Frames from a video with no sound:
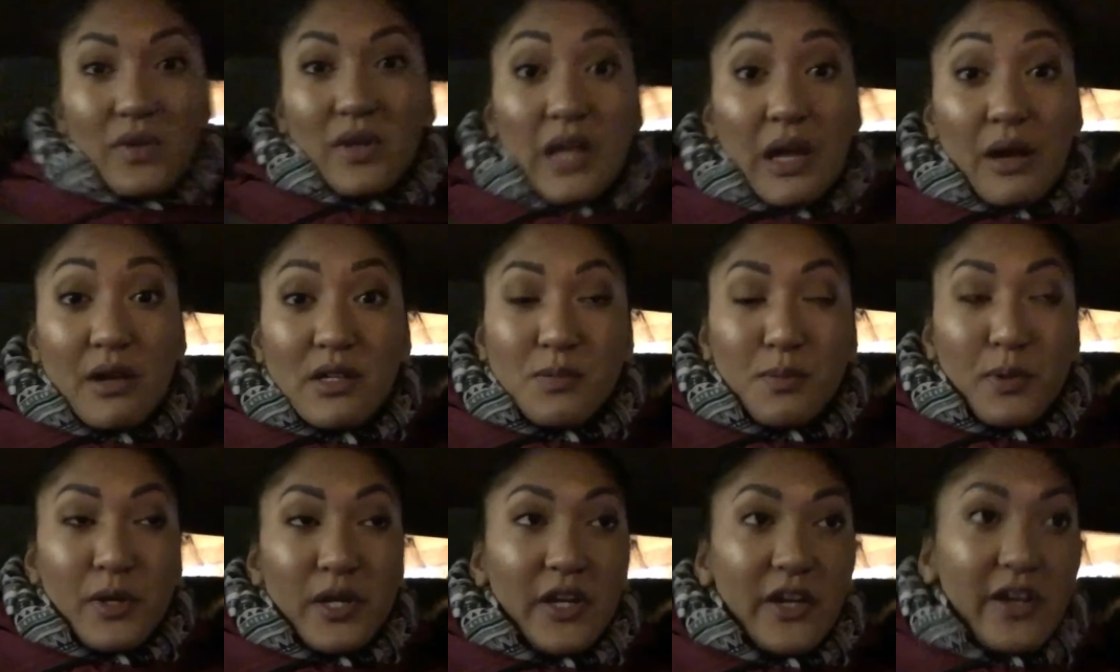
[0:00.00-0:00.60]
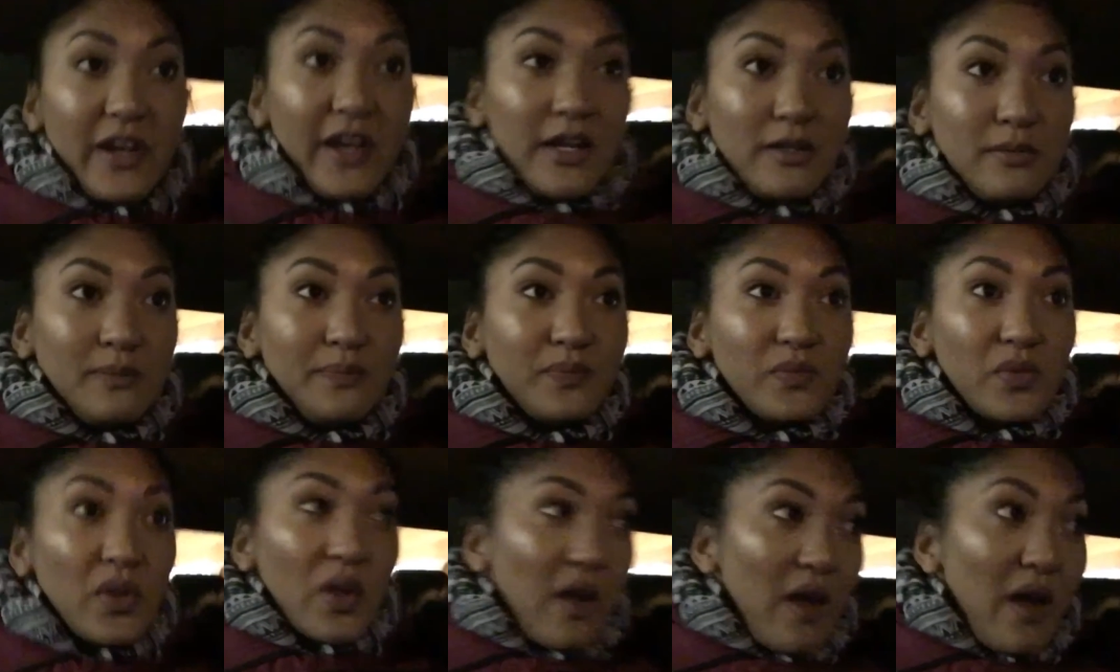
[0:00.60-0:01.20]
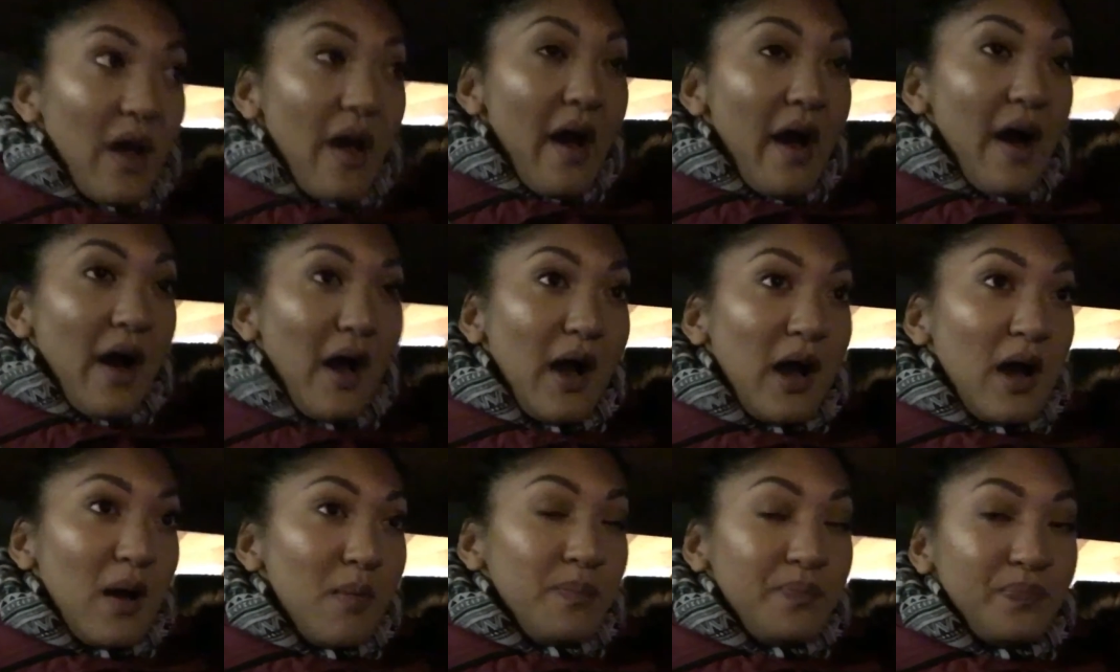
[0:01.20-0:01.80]
Yeah, it was pretty good.
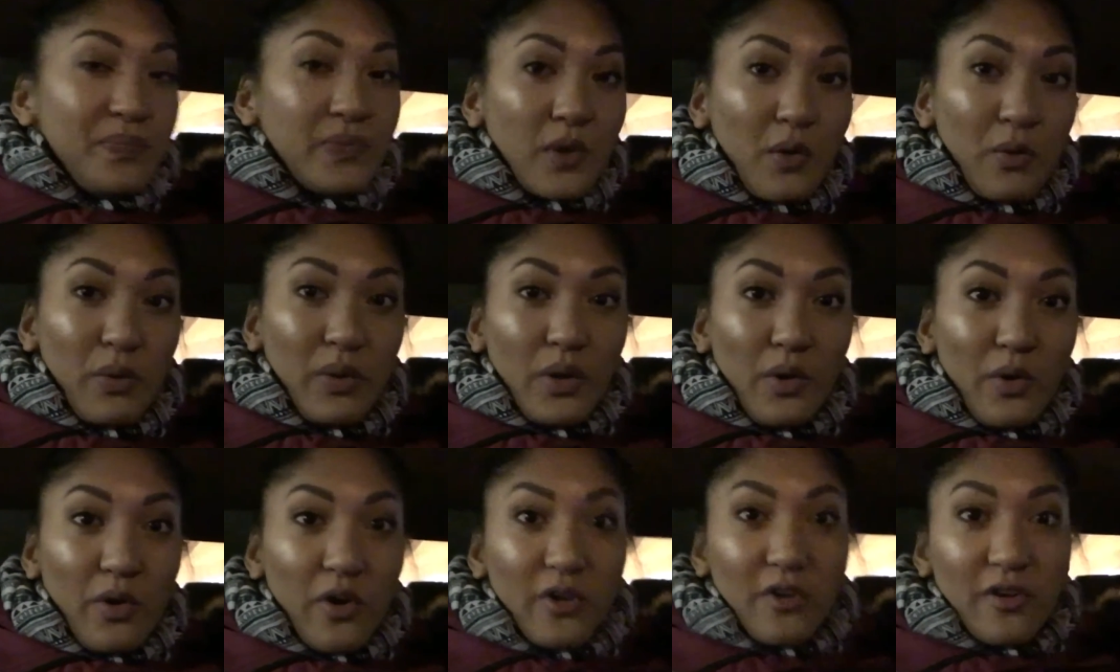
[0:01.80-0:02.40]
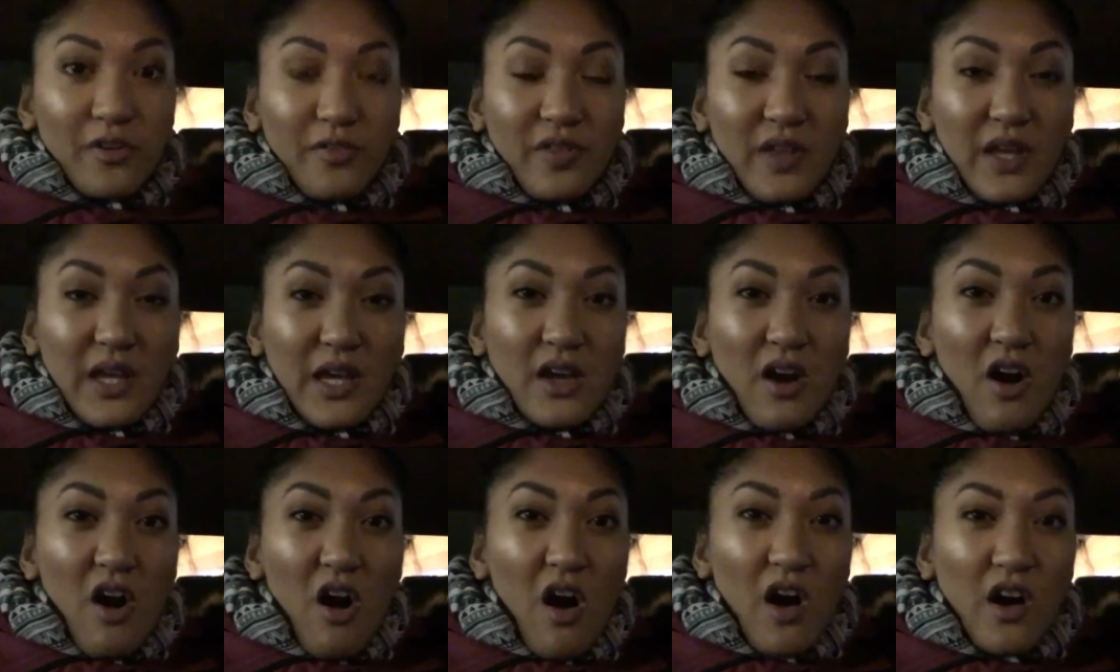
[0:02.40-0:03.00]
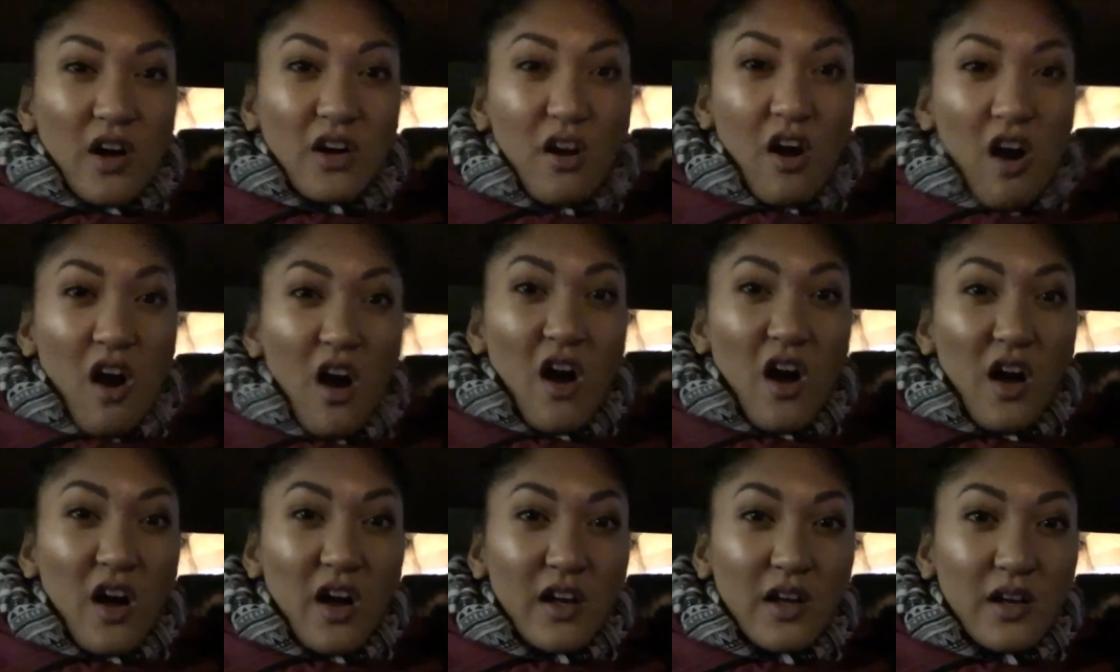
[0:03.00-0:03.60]
We ordered the Hong
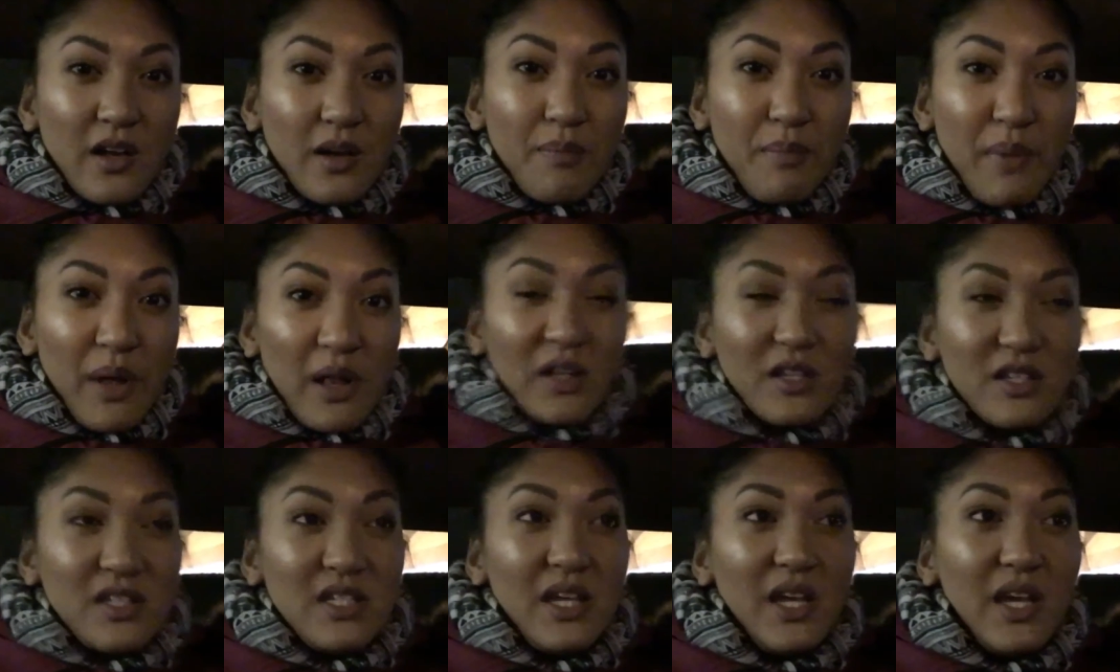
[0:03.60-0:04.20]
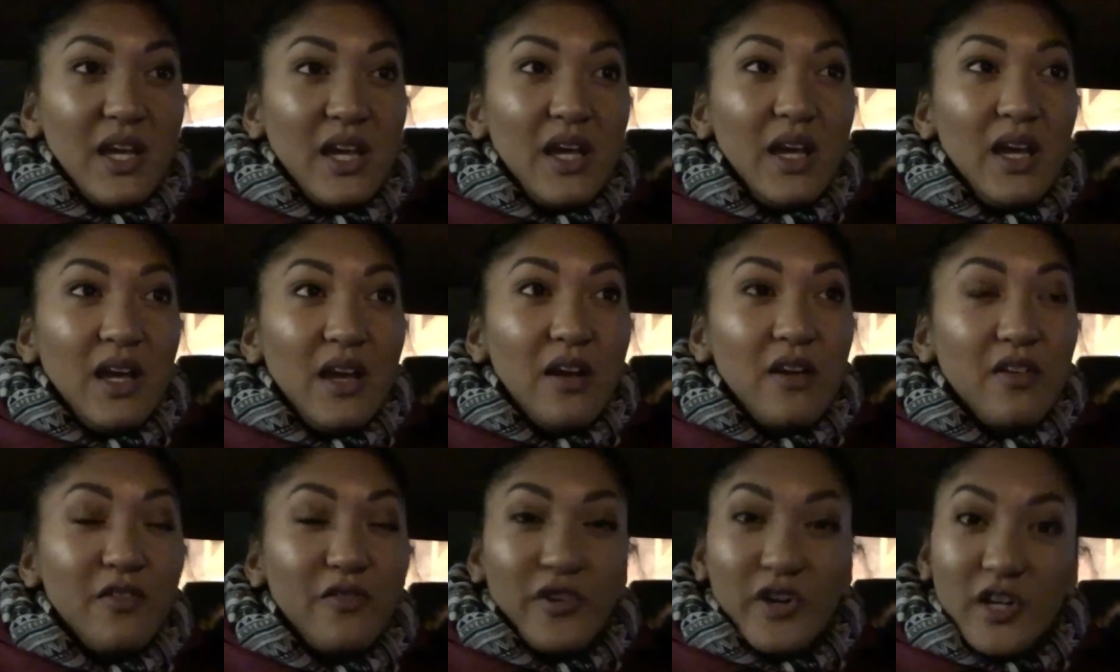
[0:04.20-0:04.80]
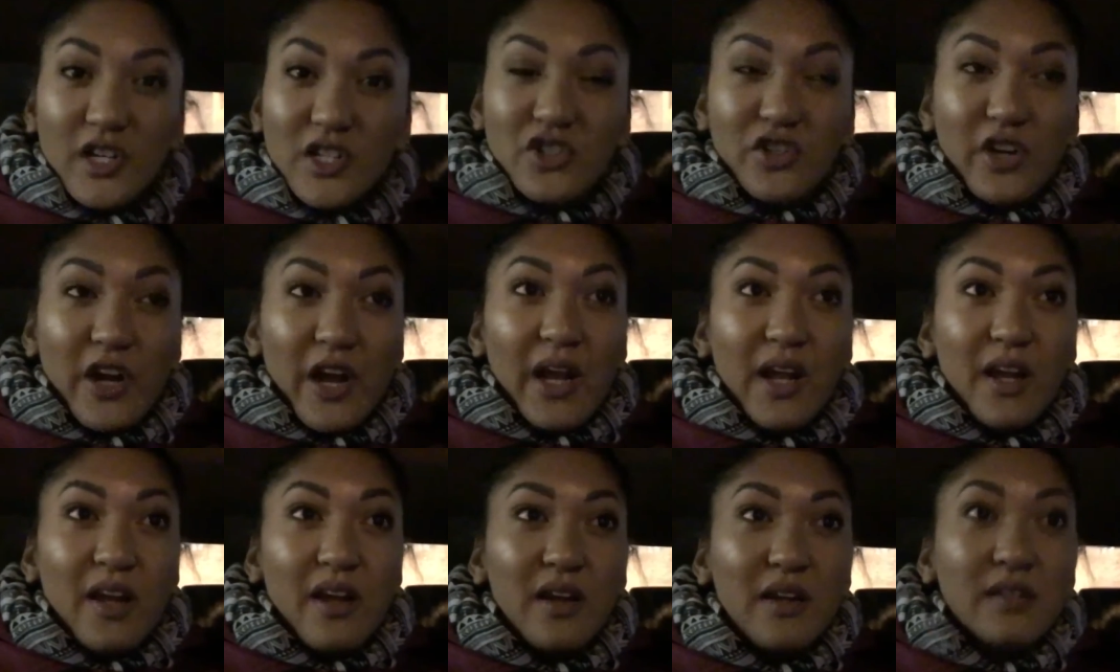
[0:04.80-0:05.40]
Kong milk tea for a
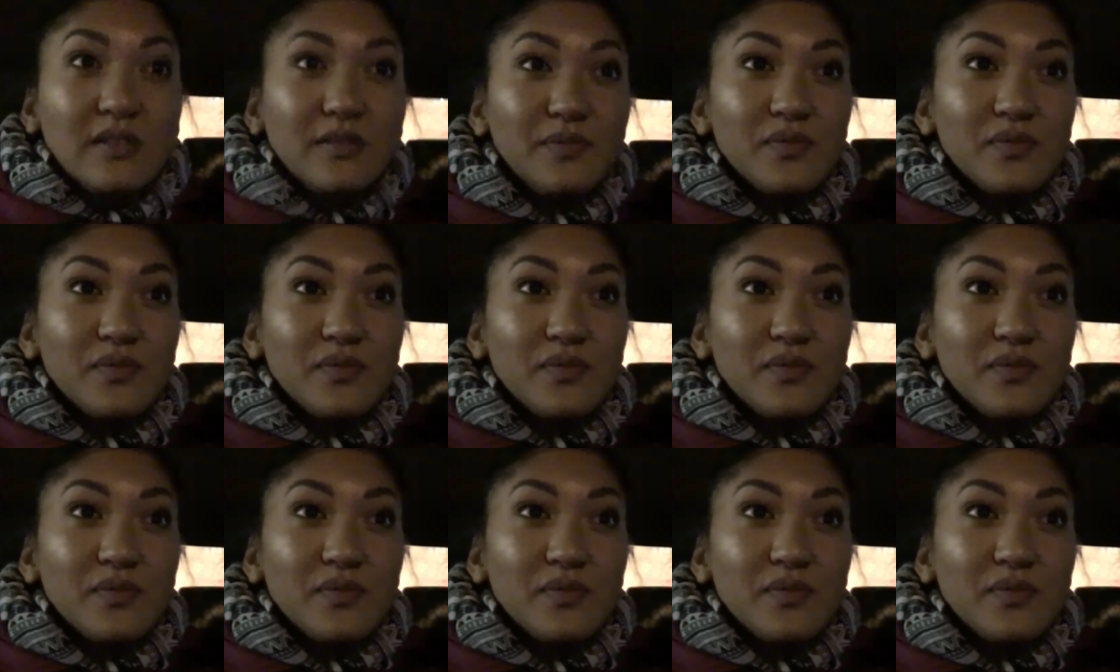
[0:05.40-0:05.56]
drink,